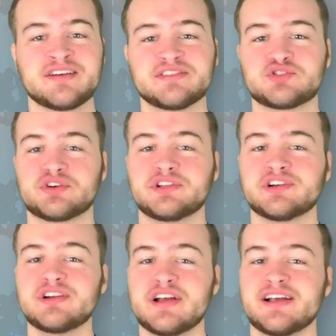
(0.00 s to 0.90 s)
The
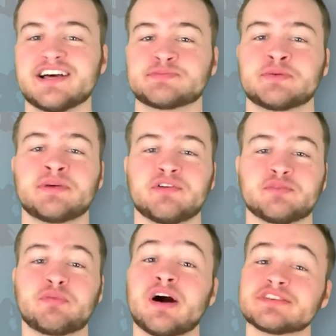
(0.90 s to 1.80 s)
trailer has been met
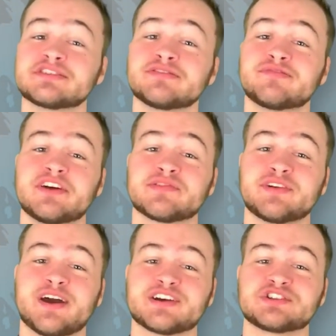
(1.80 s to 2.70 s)
with positive fan
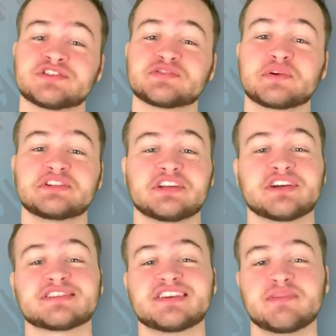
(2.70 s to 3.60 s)
reactions, raising
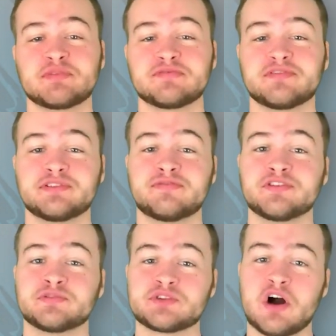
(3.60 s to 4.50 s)
excitement for the
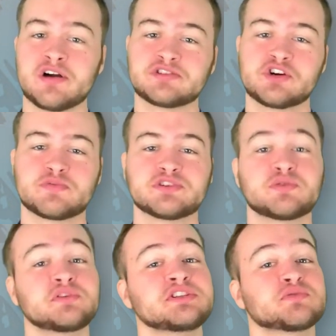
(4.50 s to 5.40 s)
film's October
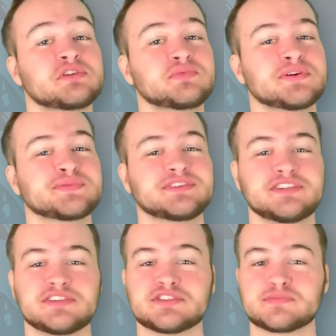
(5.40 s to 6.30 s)
2021
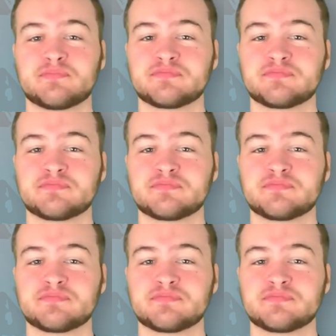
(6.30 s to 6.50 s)
release.